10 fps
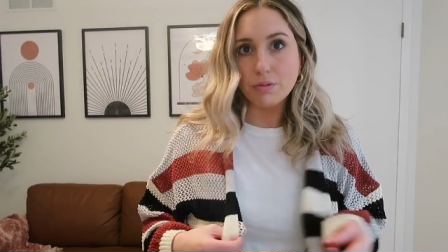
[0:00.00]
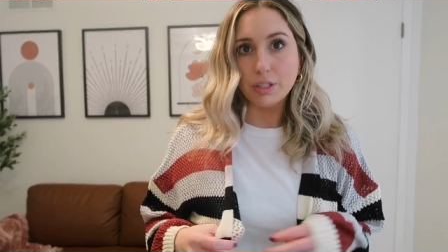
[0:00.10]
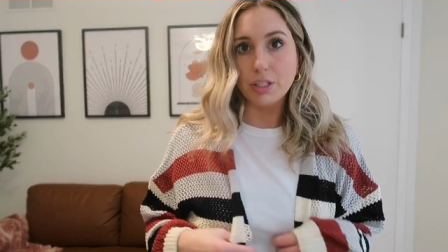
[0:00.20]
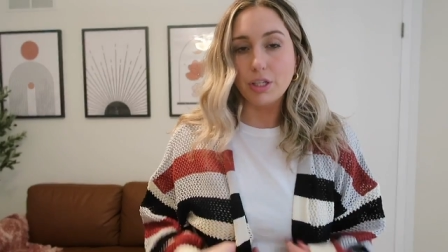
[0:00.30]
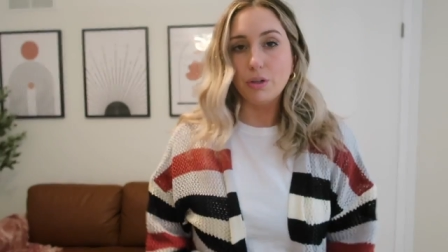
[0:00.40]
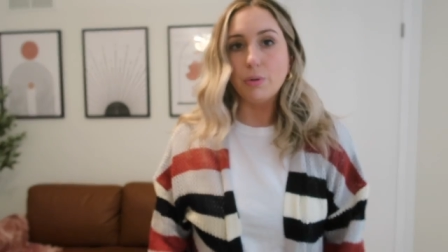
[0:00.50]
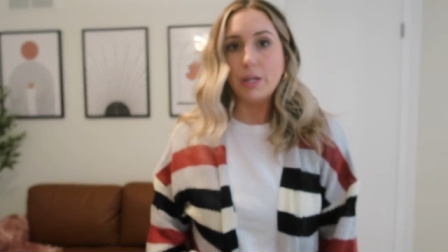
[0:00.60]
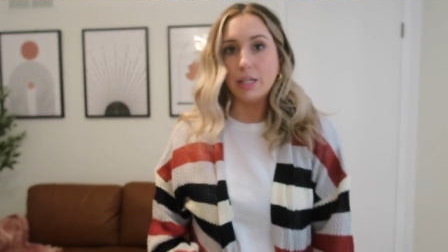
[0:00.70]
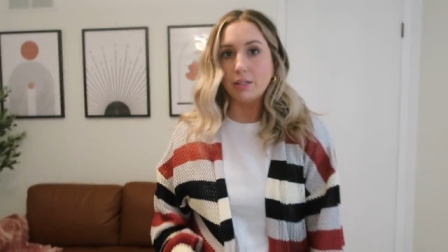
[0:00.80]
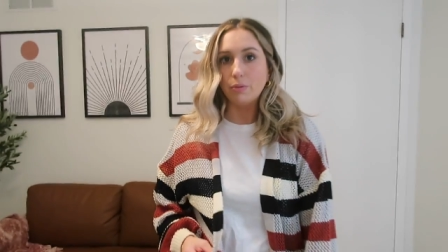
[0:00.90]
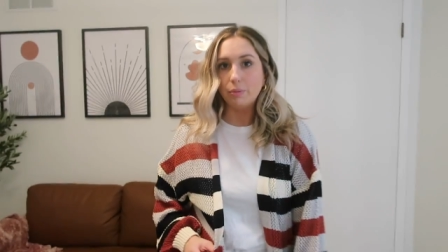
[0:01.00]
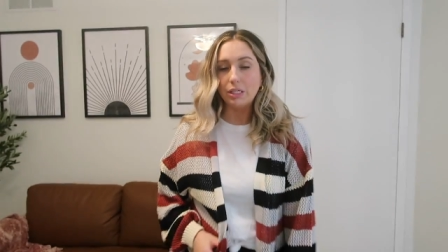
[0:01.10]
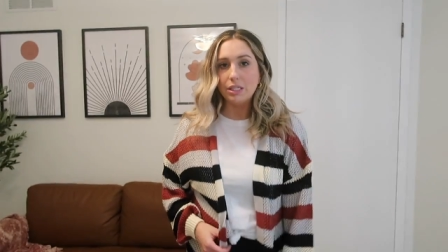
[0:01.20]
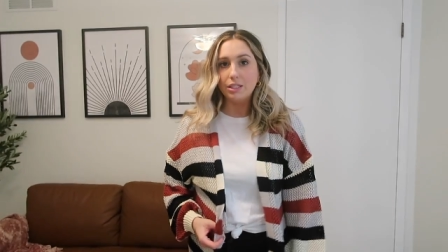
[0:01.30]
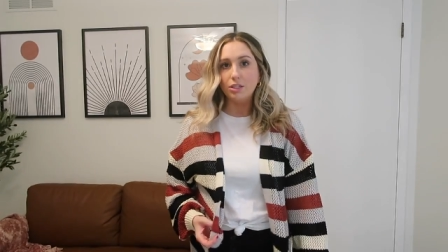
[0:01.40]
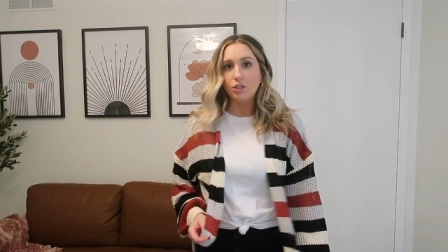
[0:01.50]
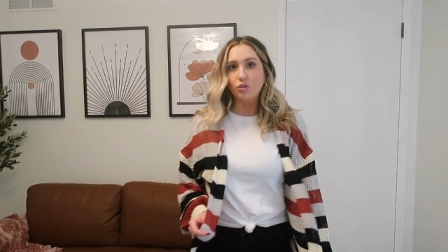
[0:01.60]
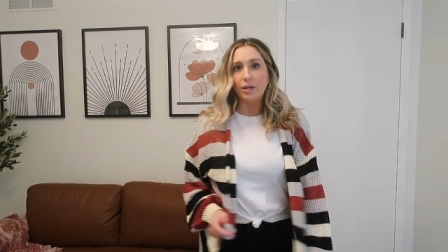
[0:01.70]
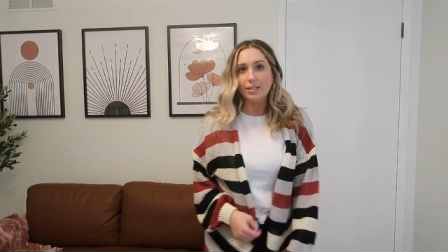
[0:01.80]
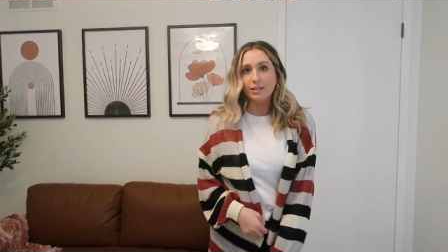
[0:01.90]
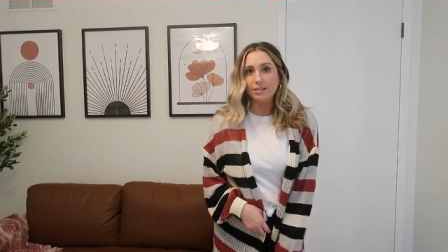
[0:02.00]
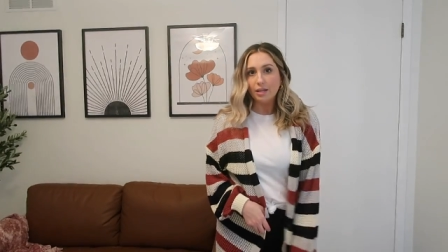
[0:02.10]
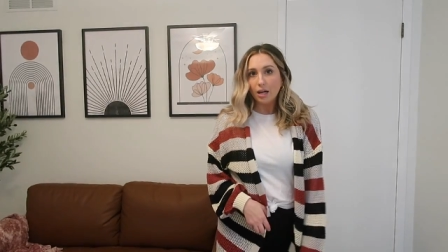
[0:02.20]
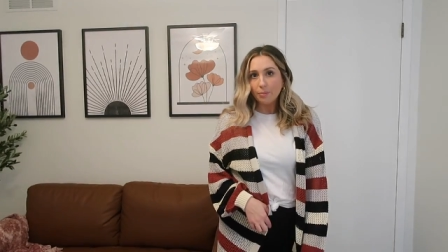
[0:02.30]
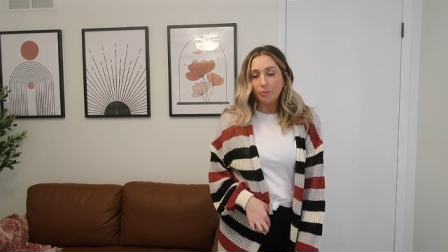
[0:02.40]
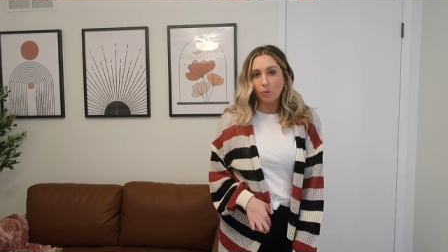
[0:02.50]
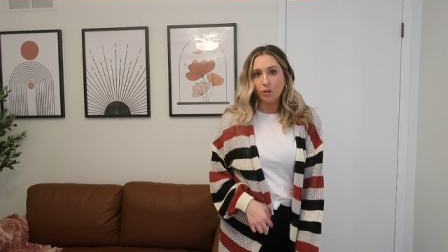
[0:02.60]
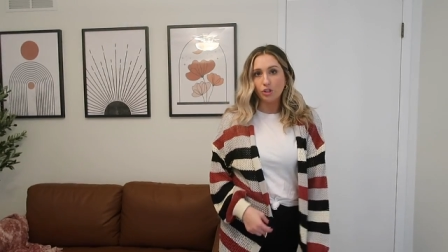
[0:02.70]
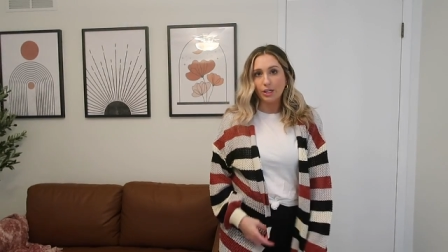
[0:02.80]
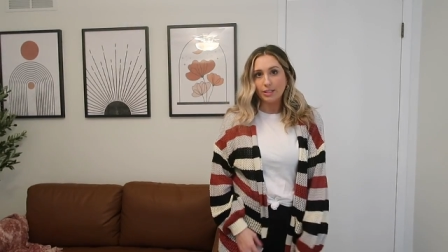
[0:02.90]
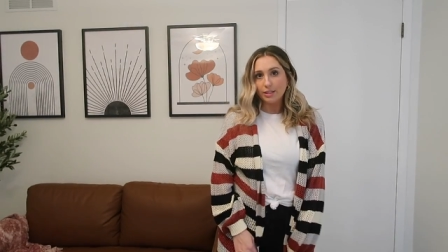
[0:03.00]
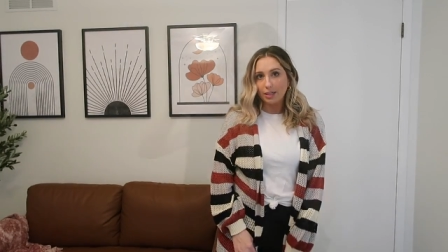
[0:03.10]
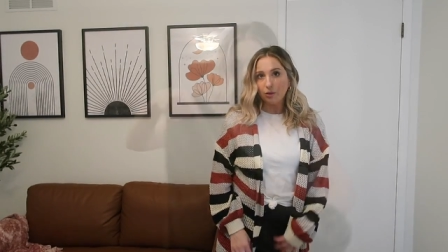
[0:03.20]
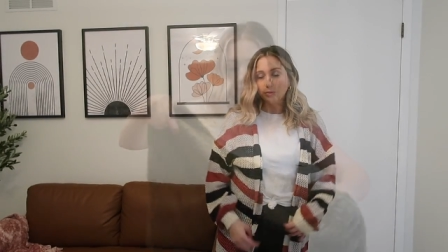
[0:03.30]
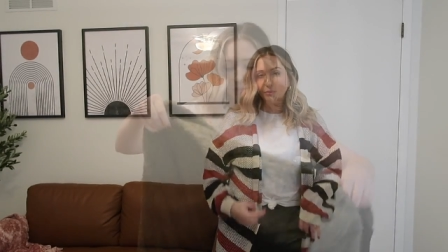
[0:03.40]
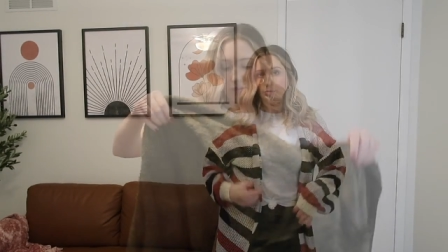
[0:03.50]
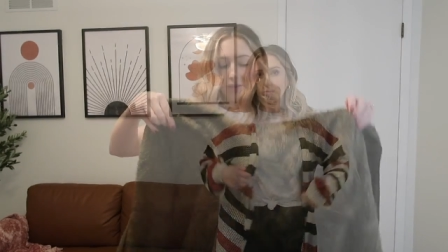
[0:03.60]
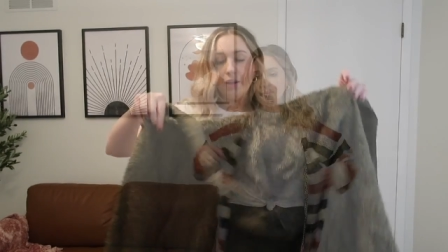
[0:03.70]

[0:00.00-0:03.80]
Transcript: really cute and would be easy to dress this up or dress it down